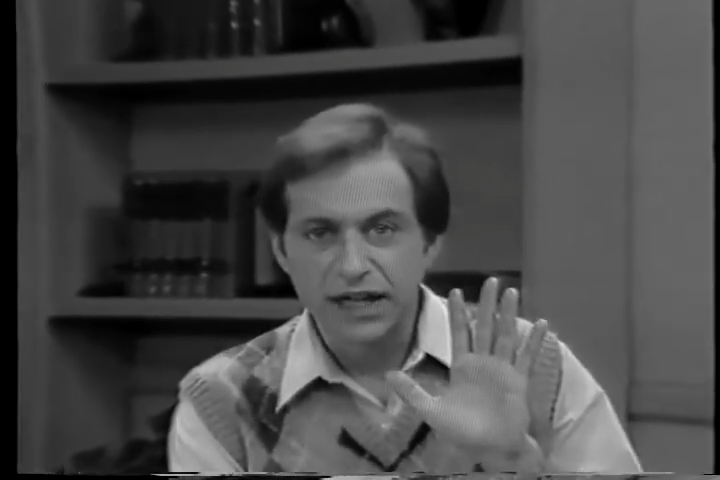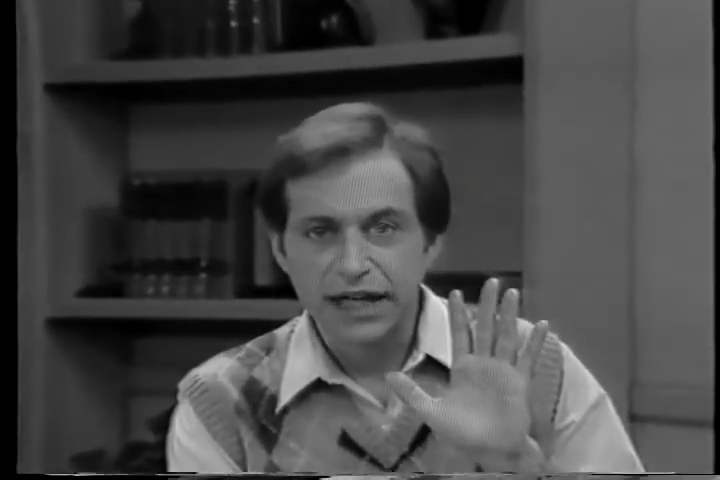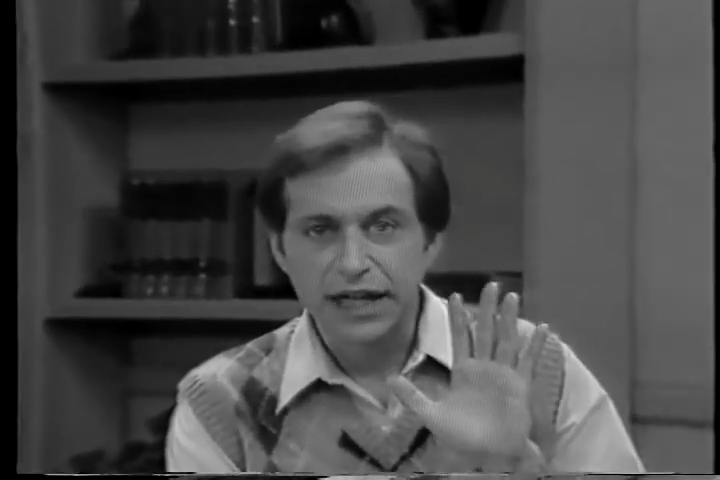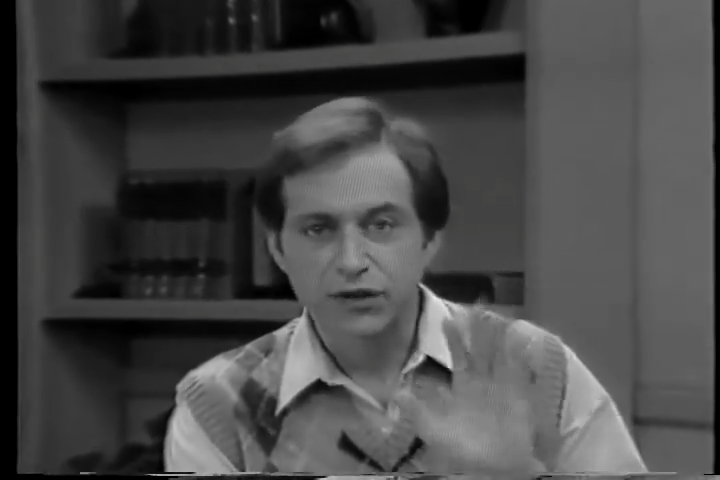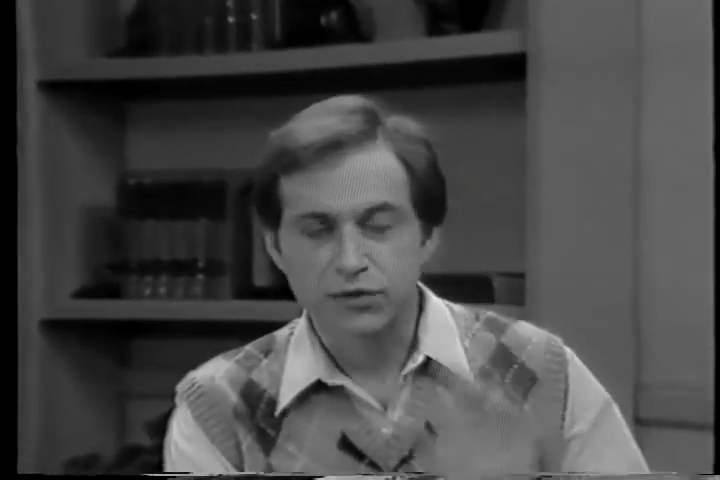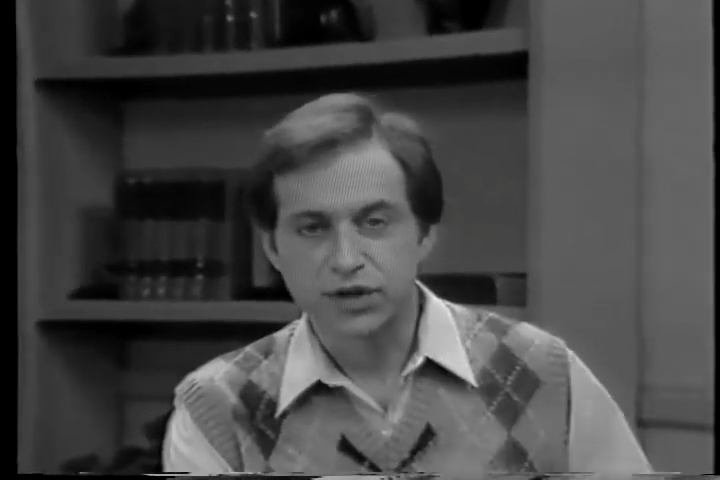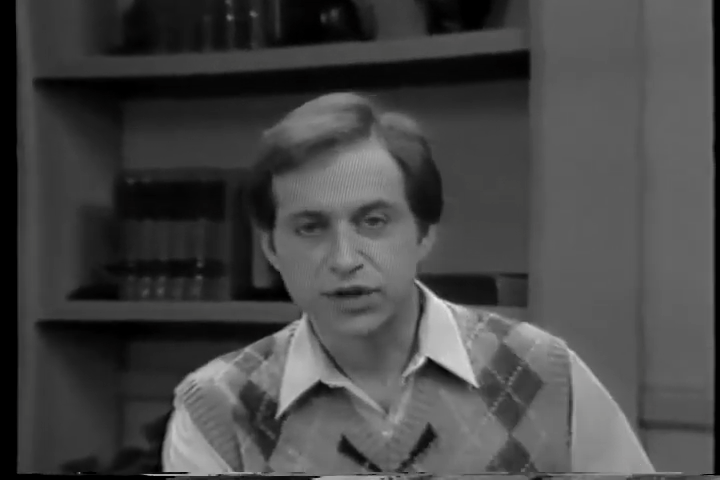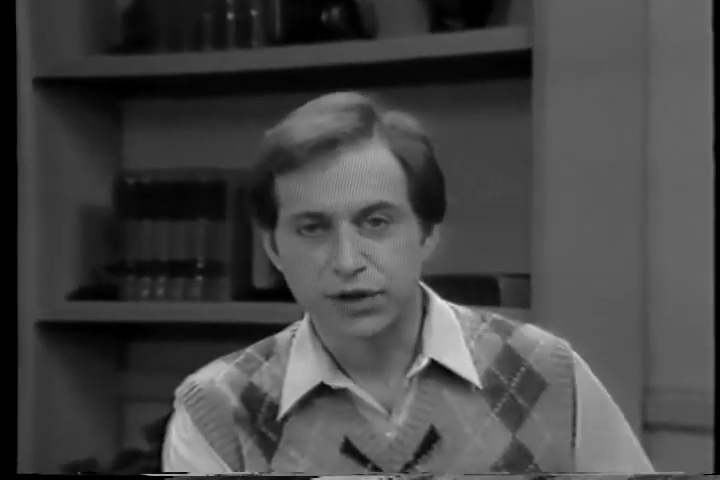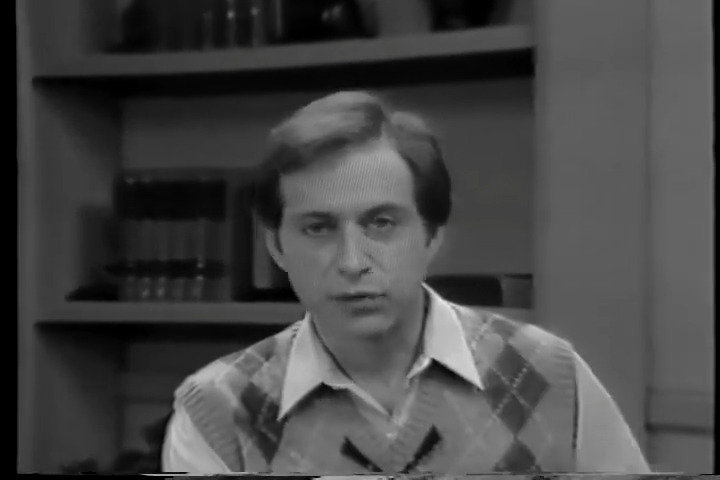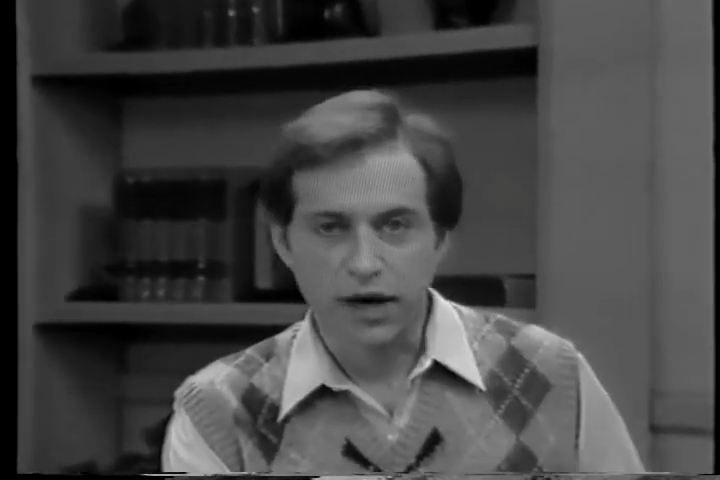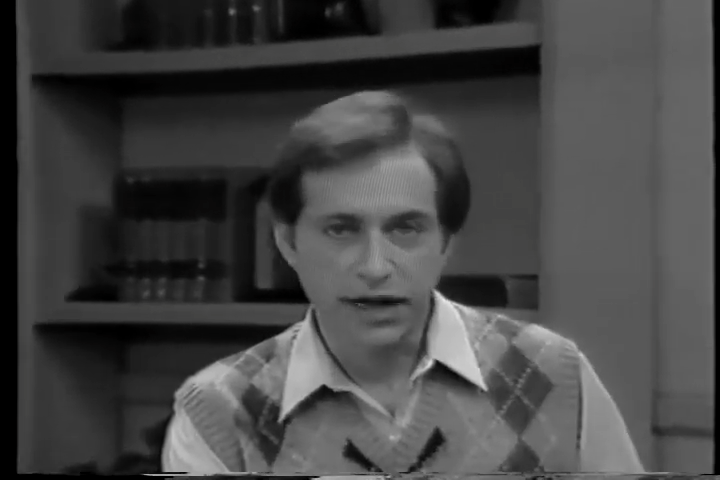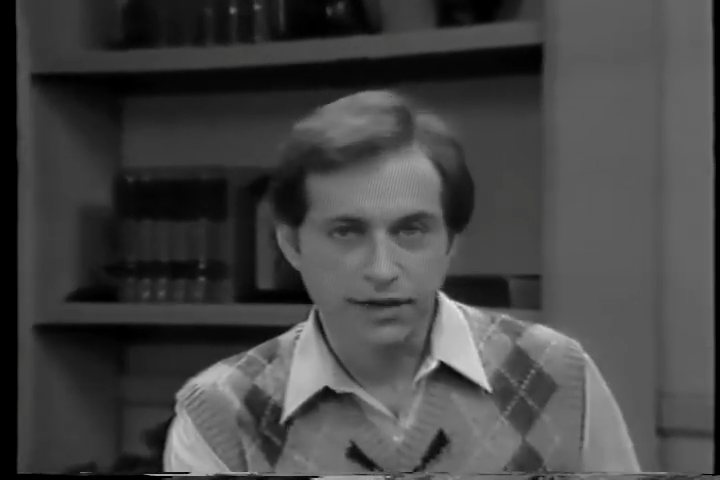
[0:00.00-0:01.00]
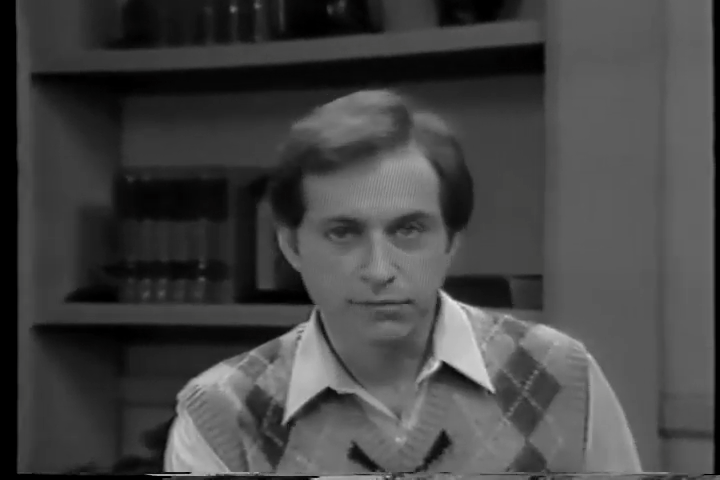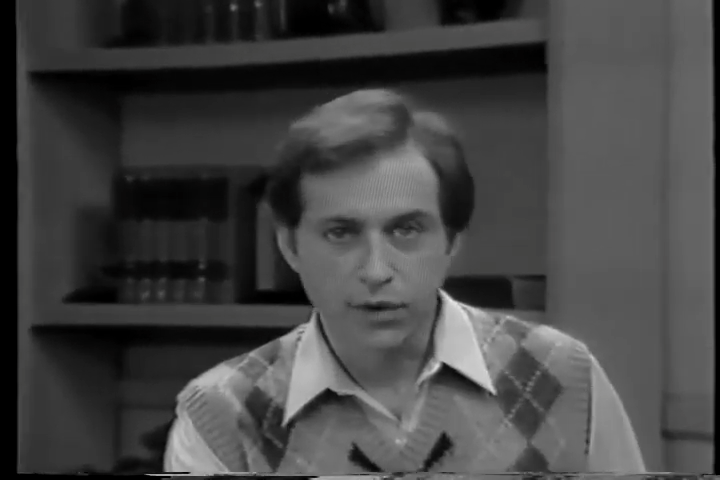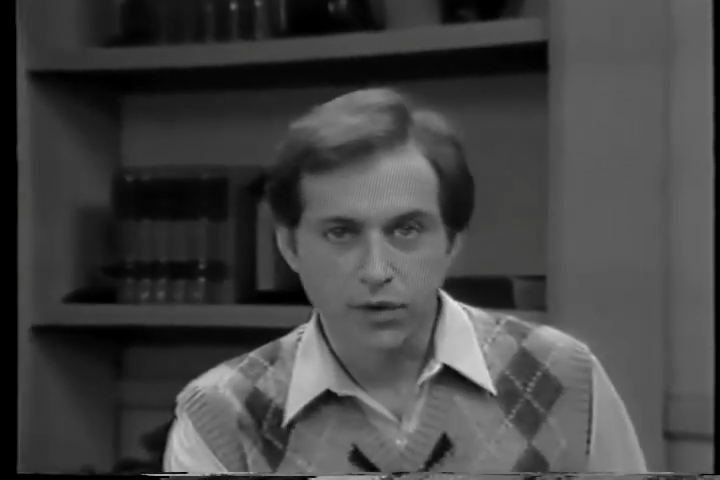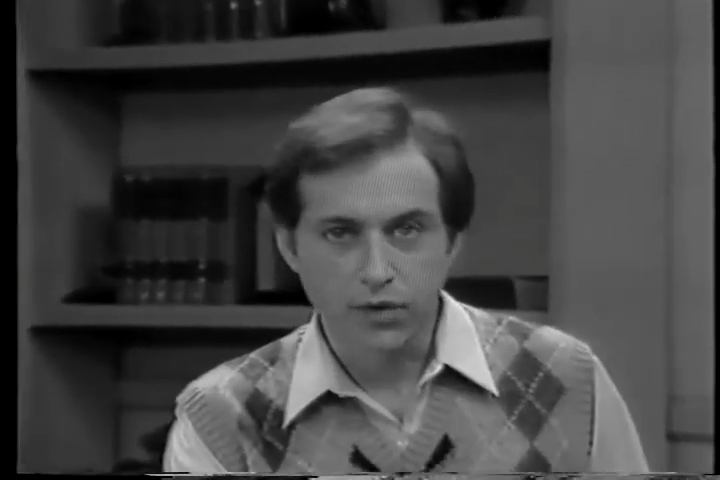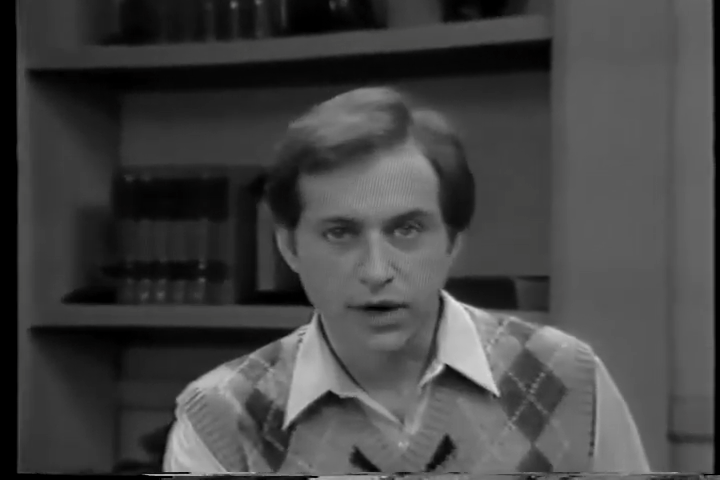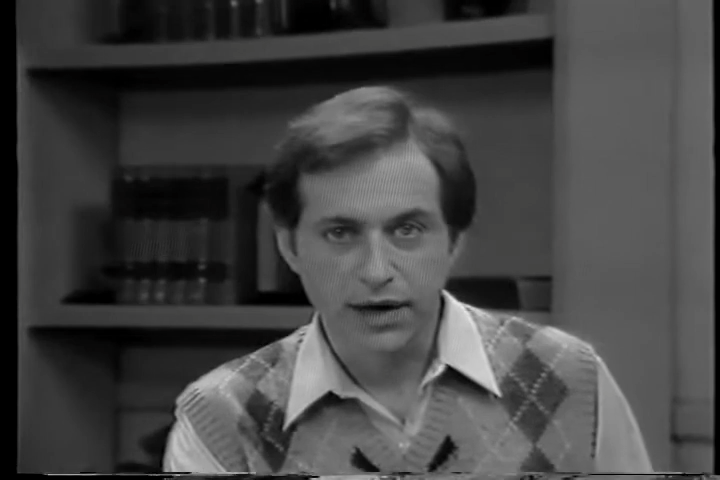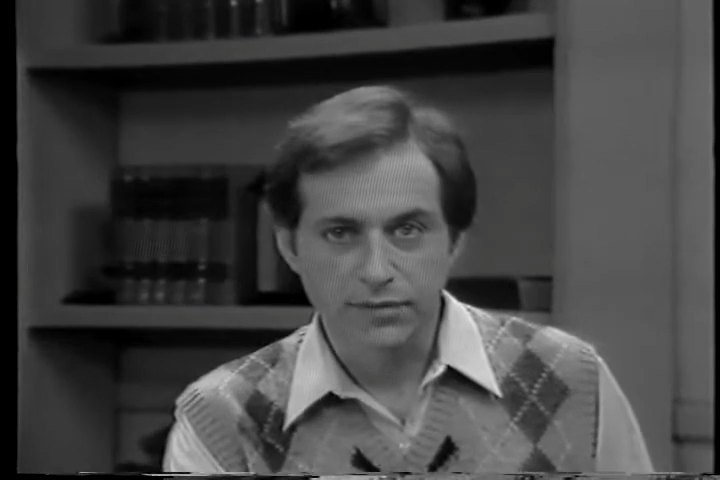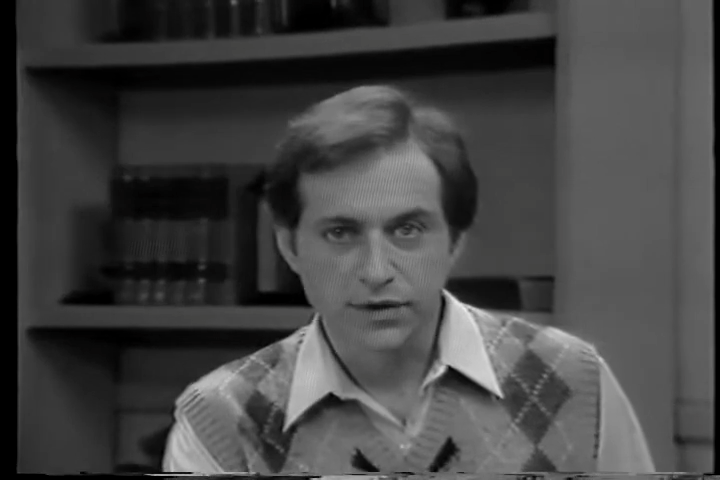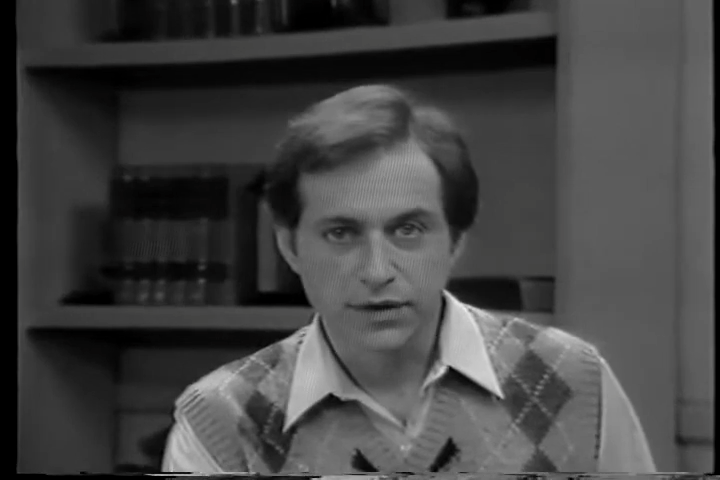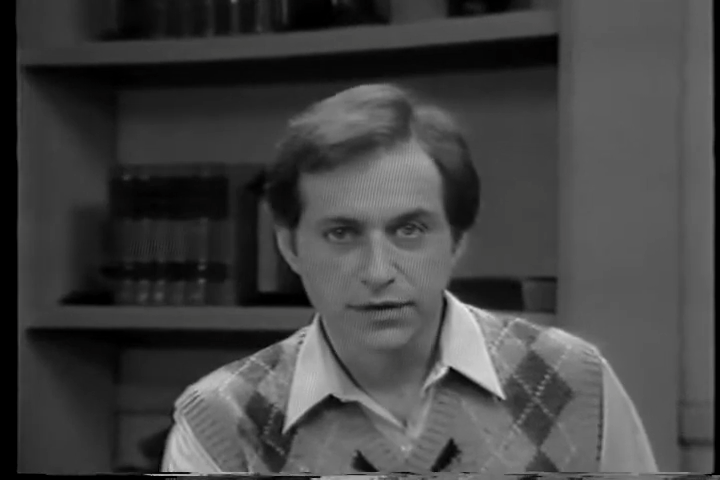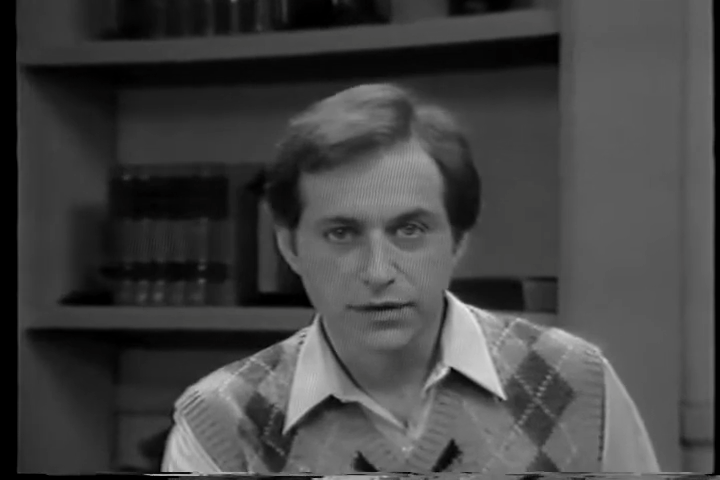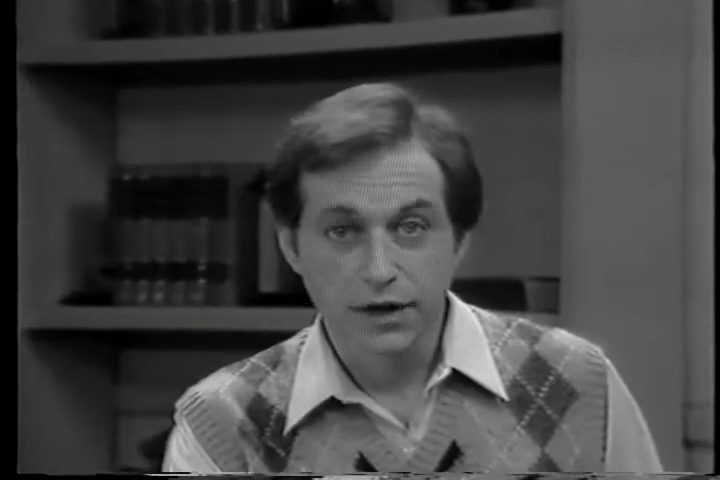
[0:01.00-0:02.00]
any interest in writing
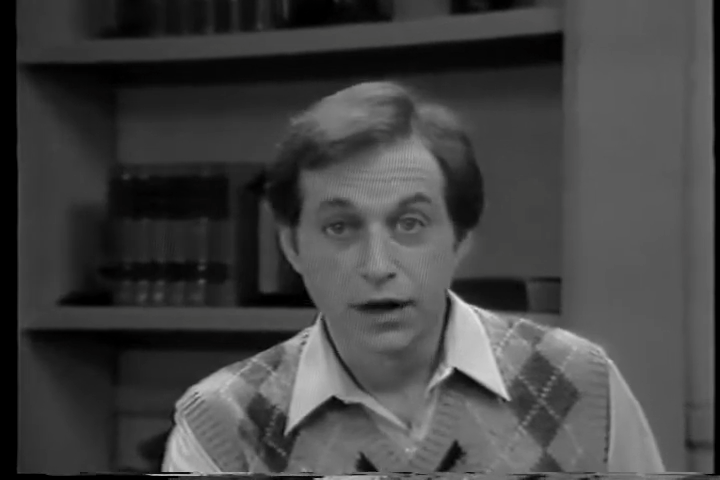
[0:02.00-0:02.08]
programs.